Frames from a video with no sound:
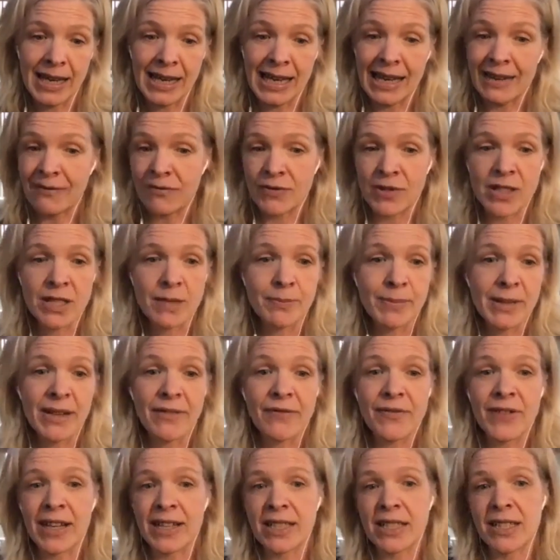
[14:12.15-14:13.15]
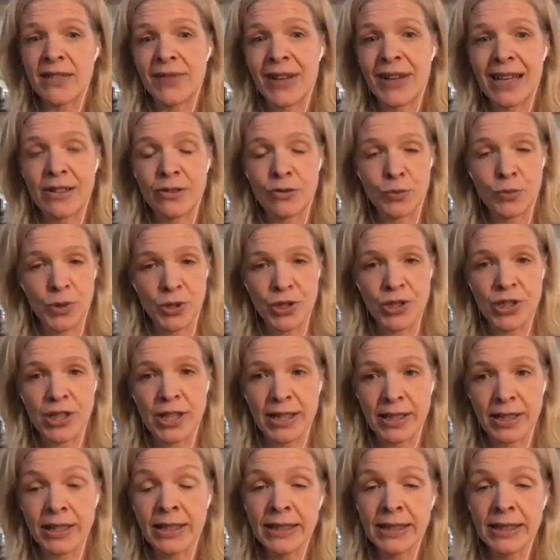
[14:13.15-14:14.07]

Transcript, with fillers: and for it to be effective hand washing.